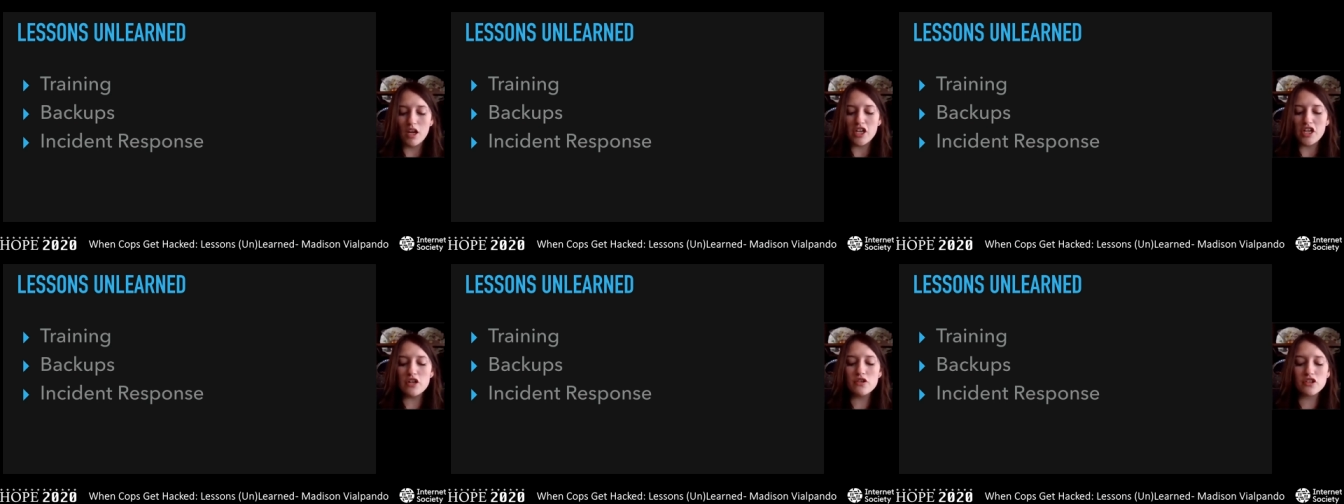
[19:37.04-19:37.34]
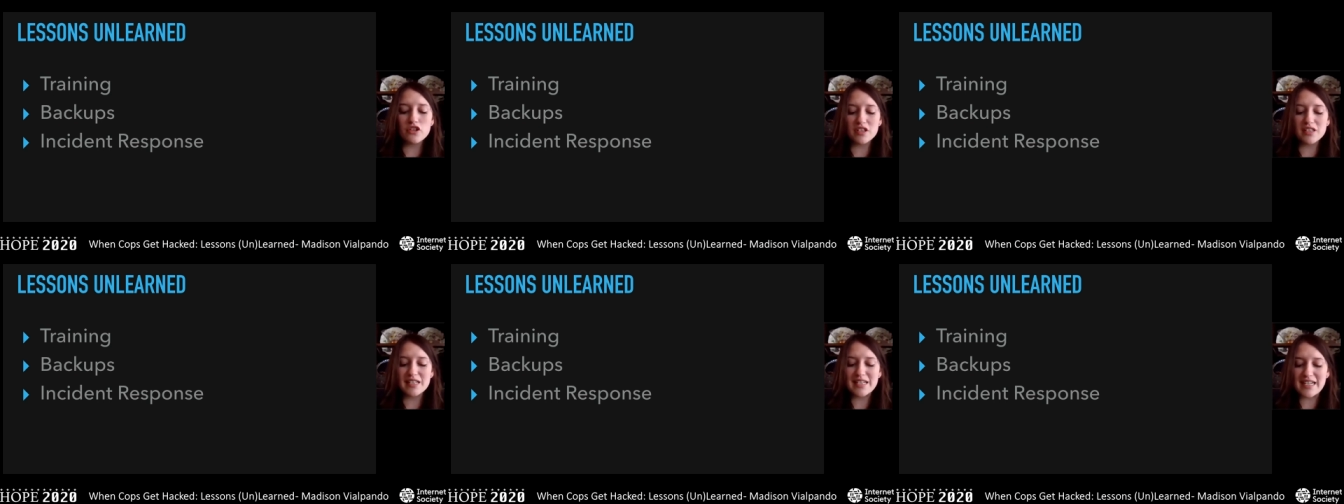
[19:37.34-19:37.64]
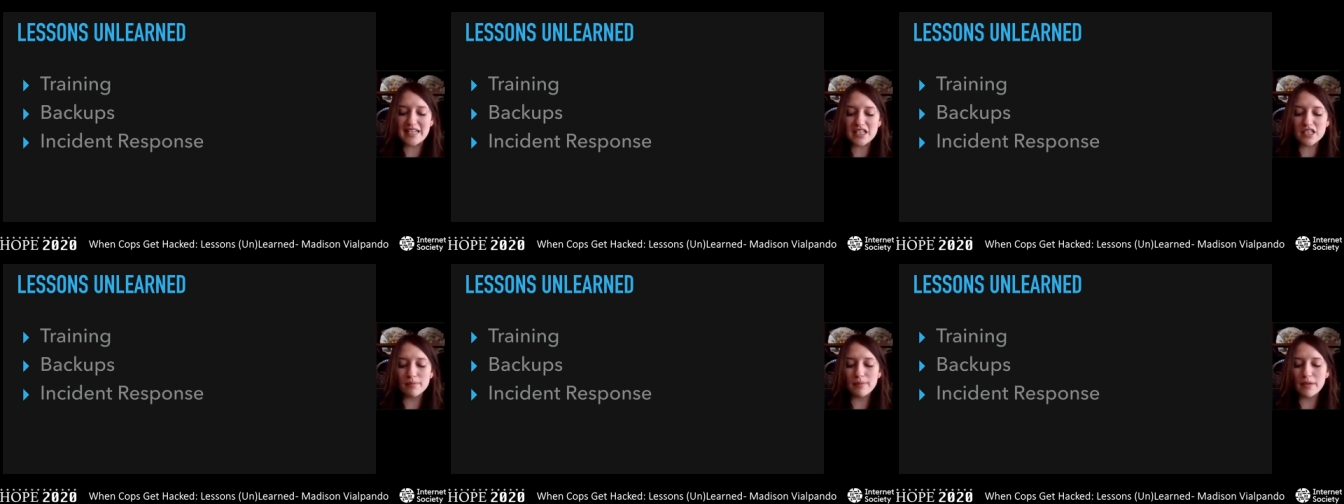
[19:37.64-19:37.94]
Users
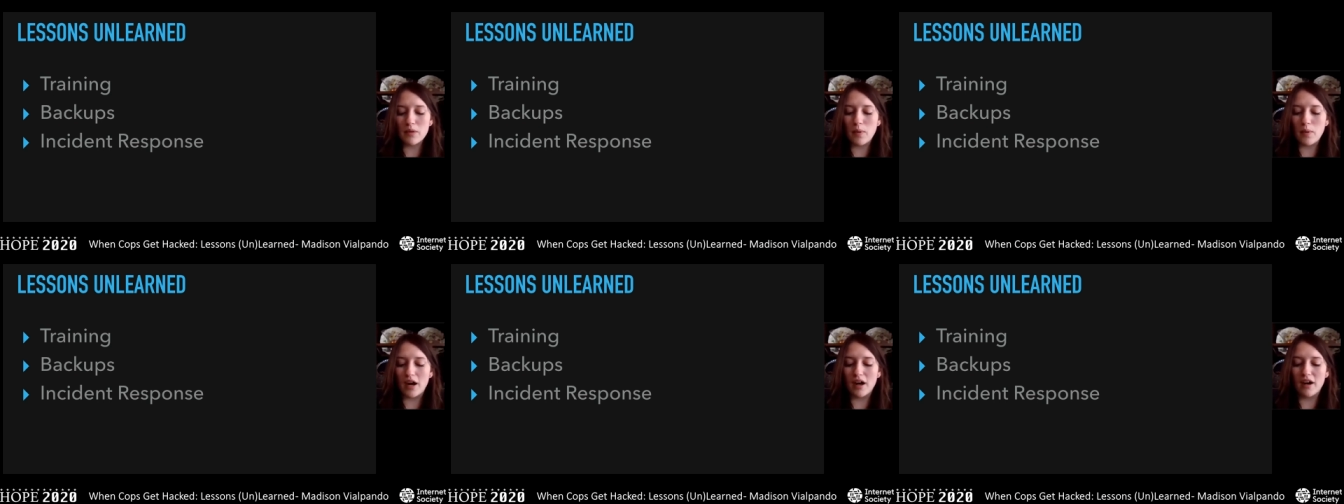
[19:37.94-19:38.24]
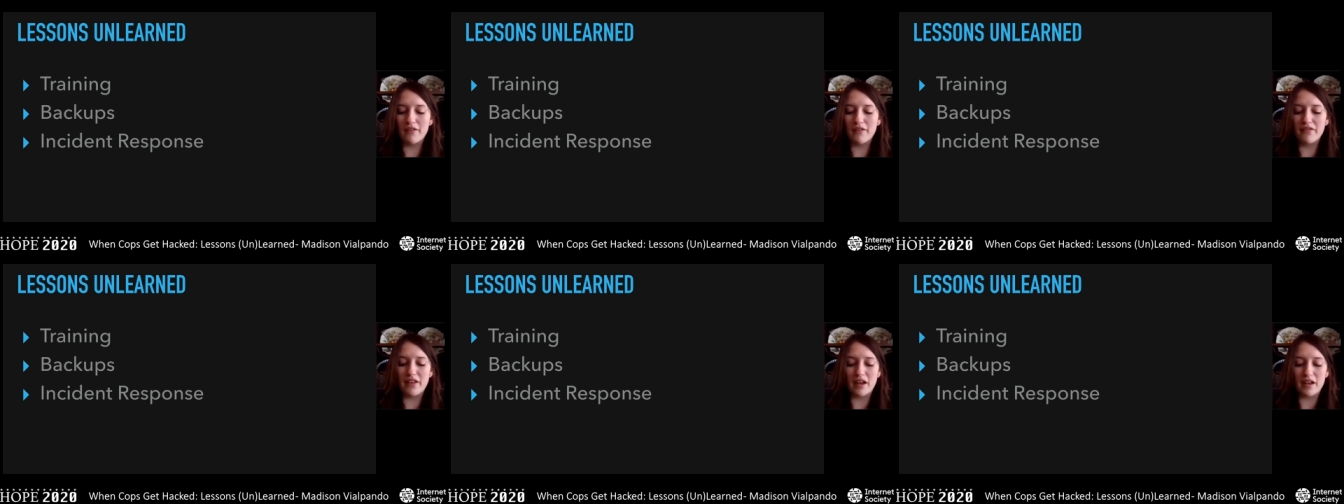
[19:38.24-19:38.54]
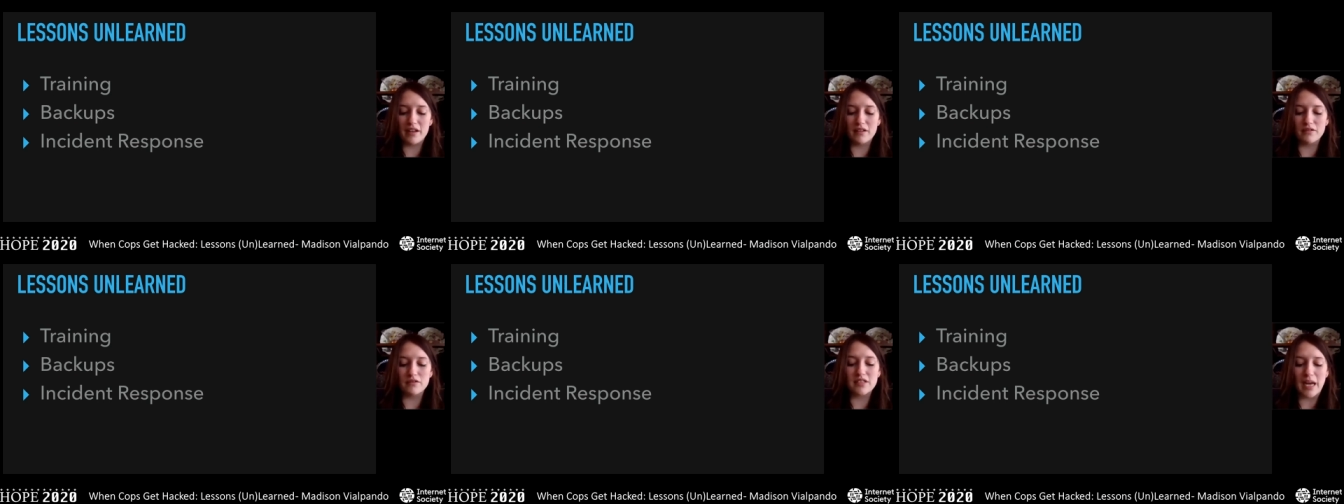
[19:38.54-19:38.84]
need to be aware of
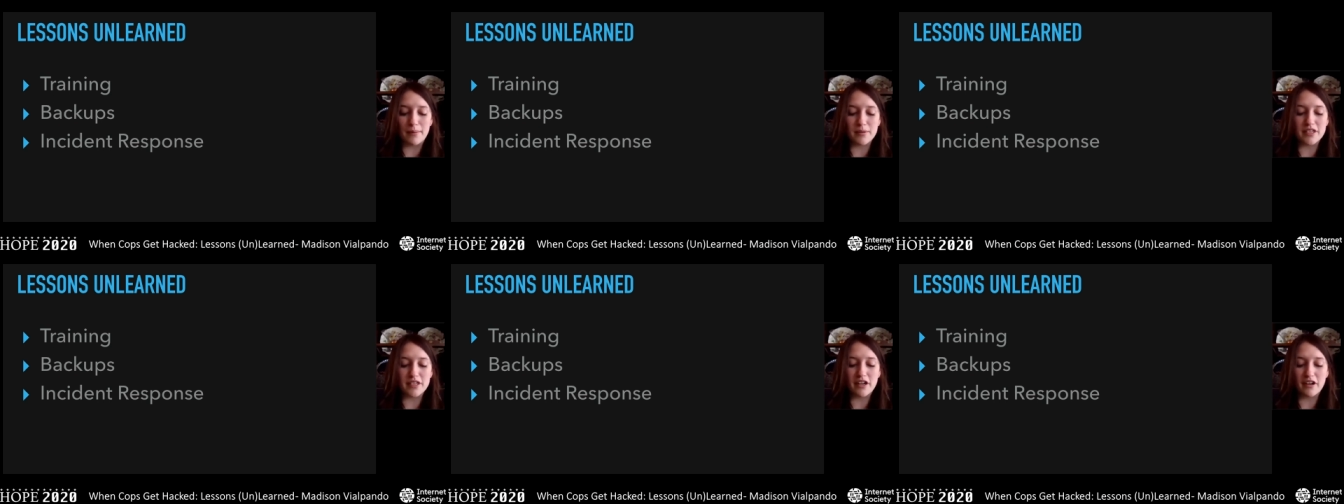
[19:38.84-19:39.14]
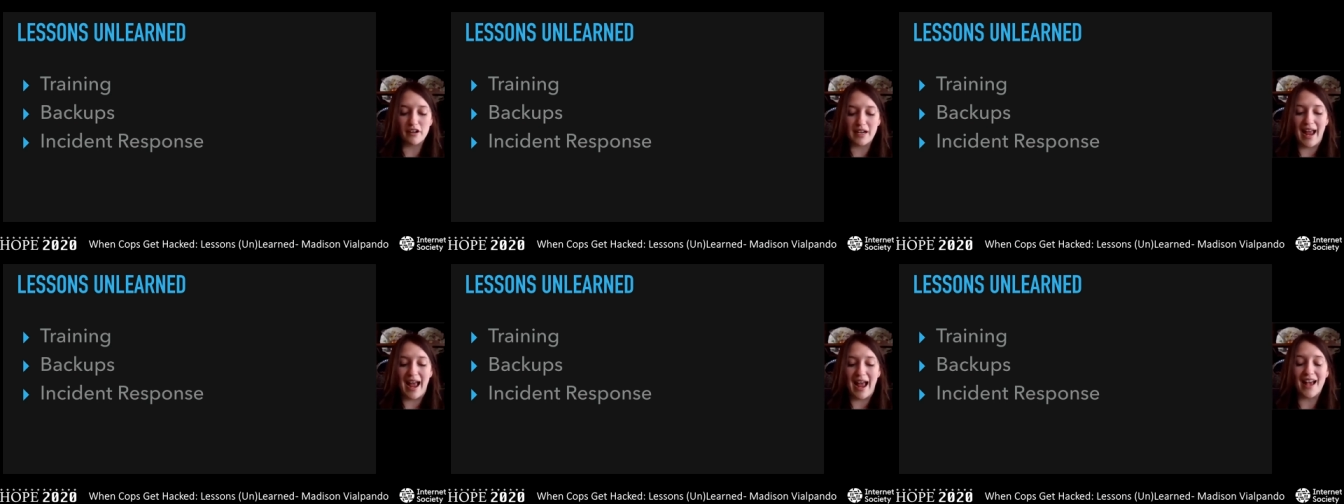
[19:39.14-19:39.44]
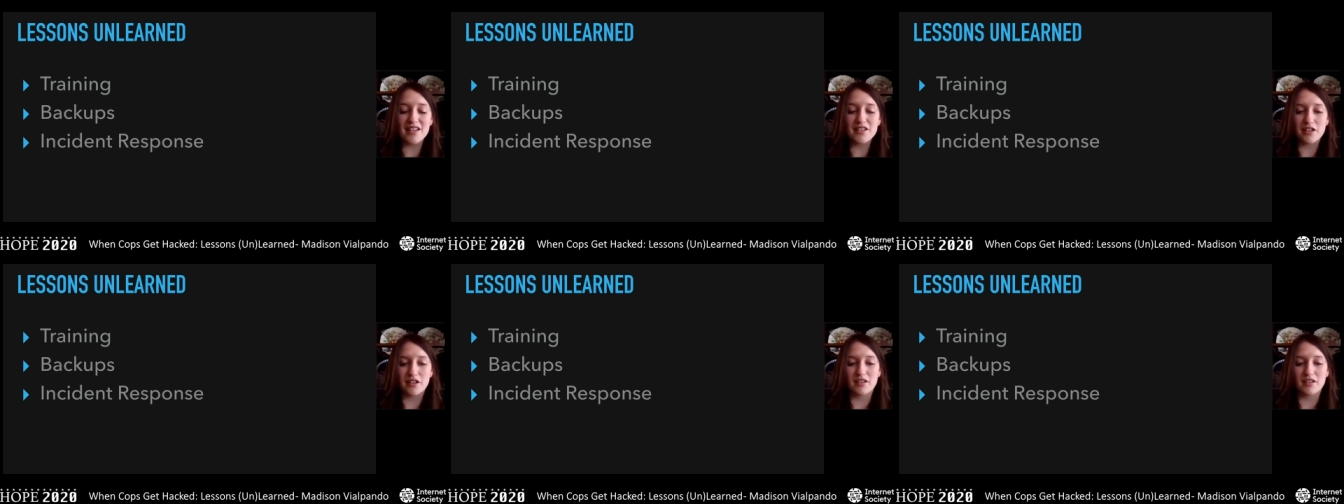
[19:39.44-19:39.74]
the cybersecurity
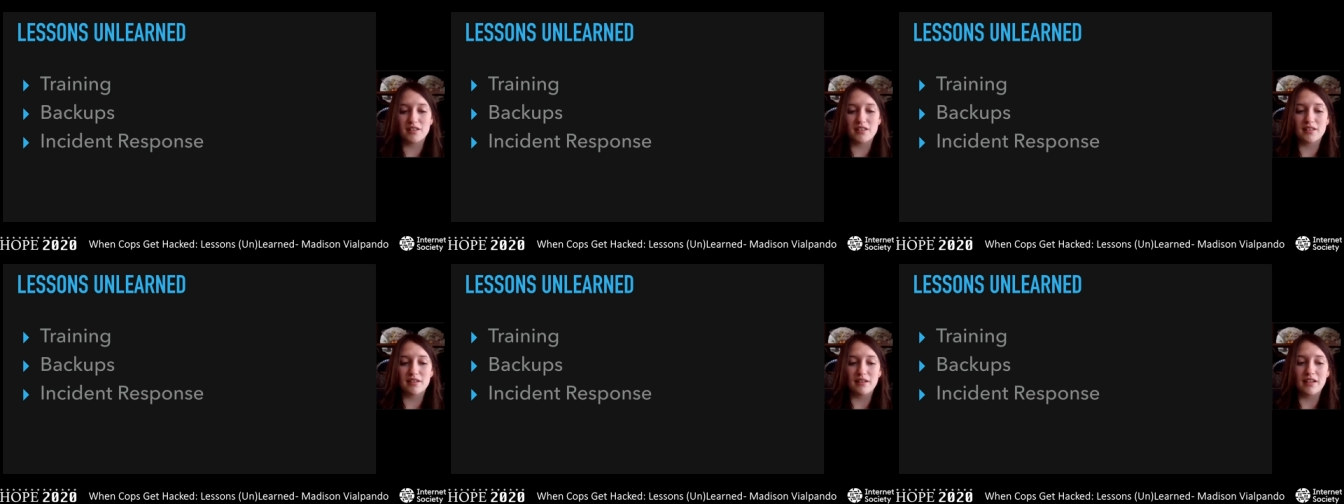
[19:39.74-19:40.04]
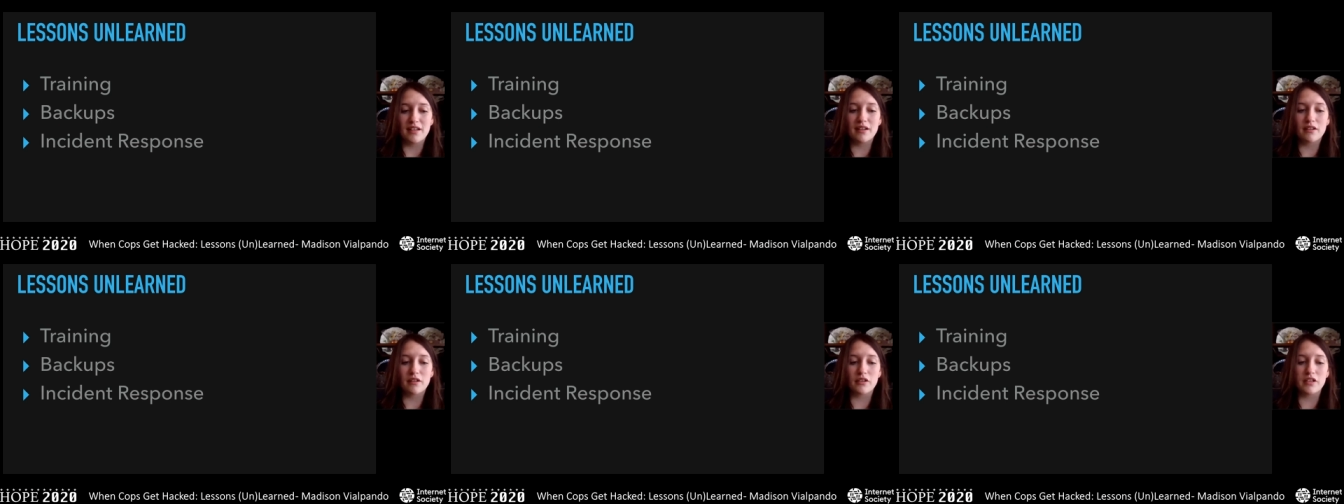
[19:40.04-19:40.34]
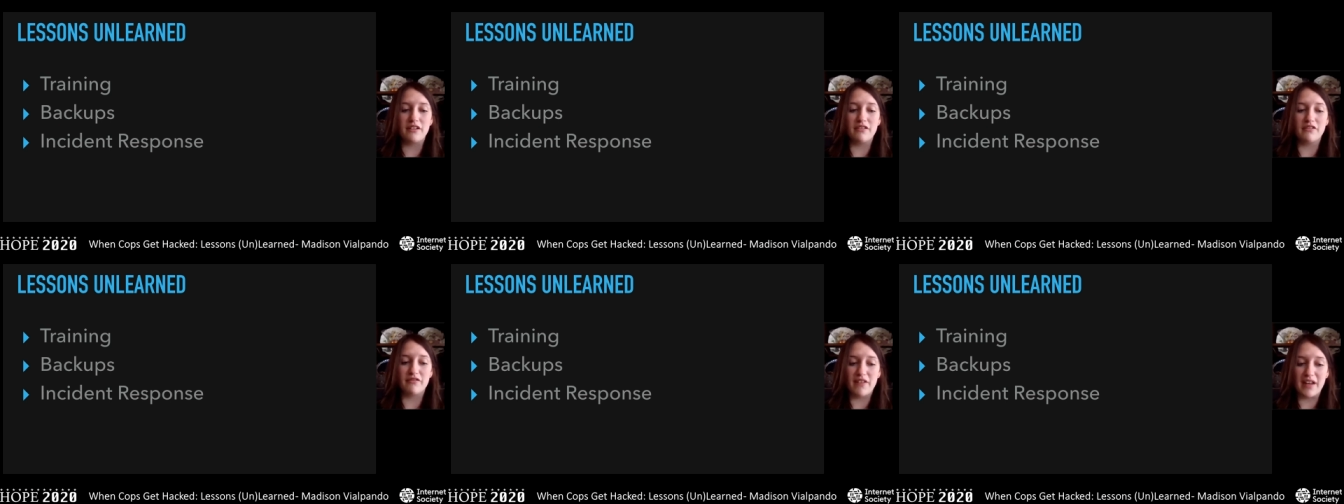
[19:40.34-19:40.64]
hazards,
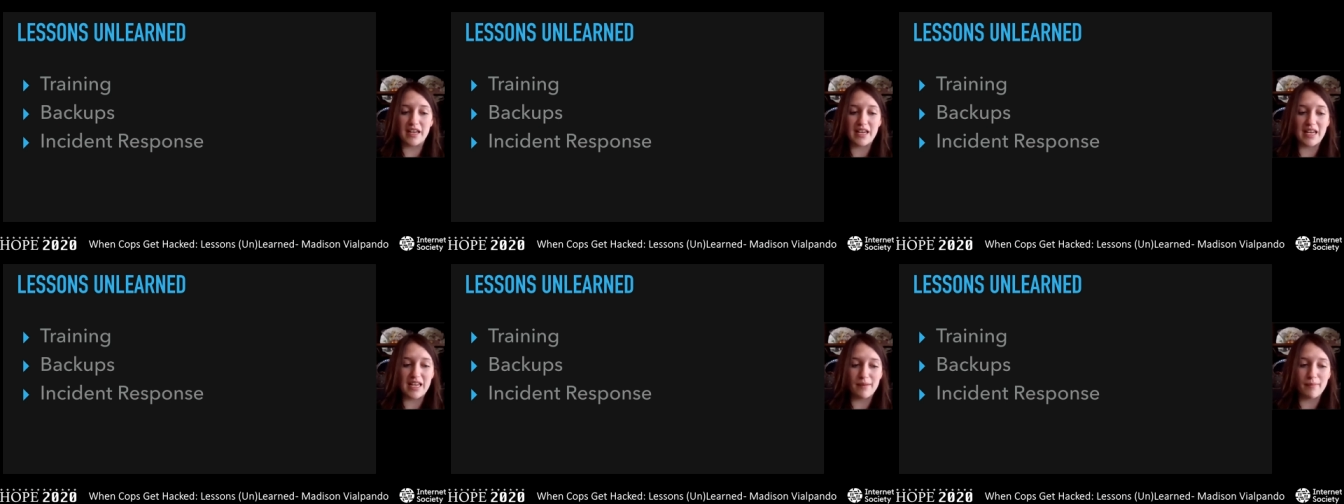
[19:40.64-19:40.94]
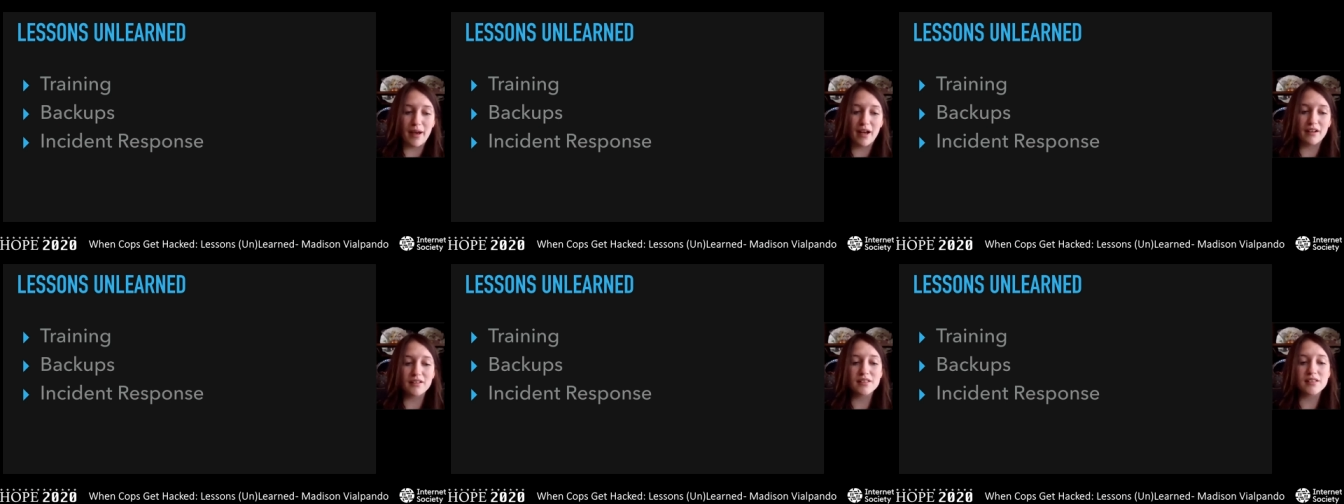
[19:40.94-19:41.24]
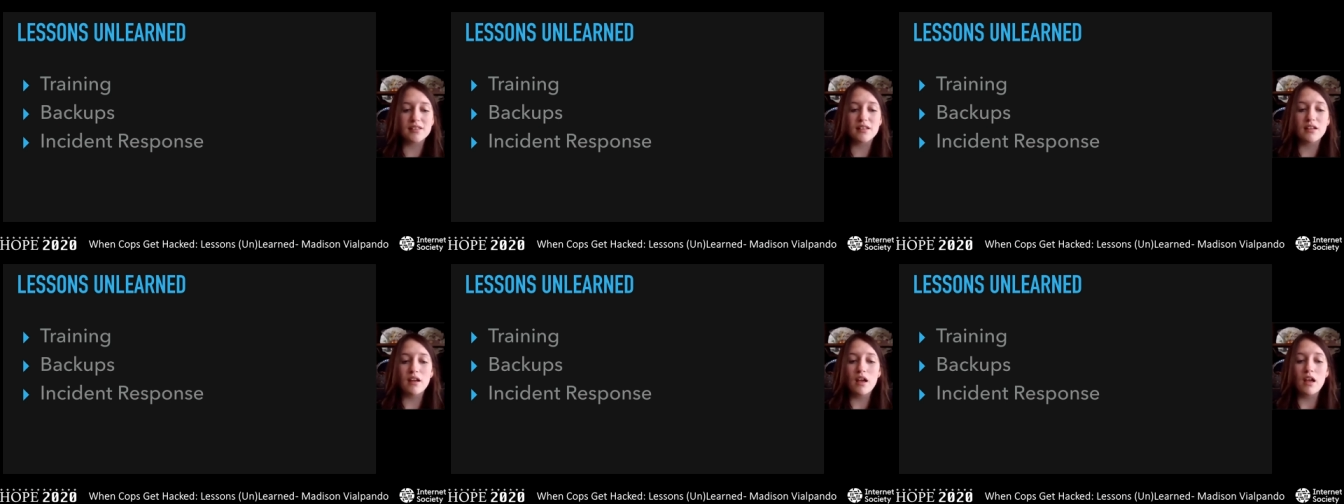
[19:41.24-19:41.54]
including fake
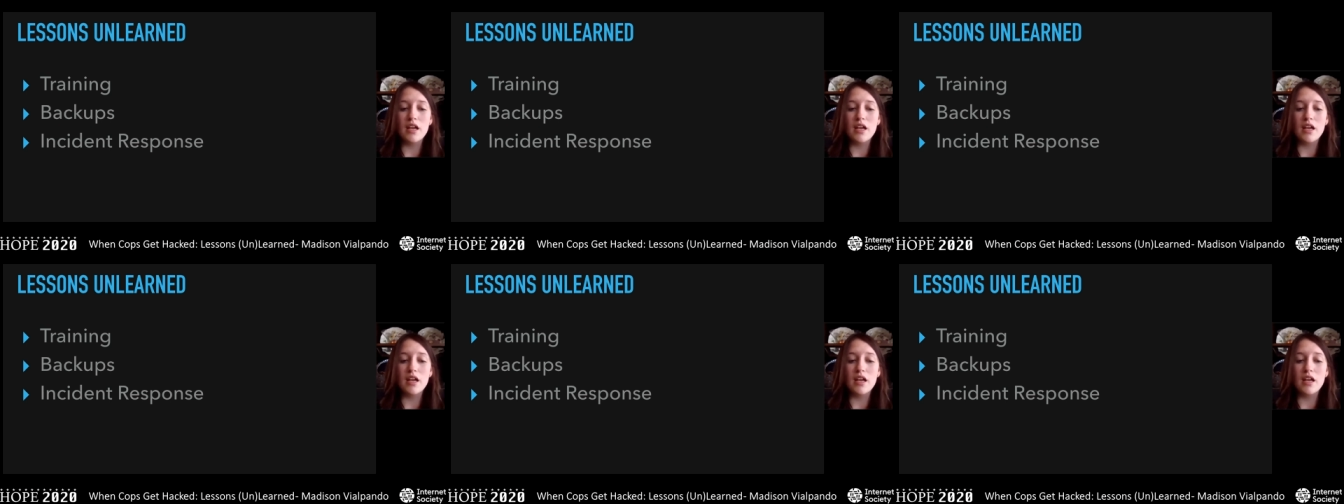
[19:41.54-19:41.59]
emails,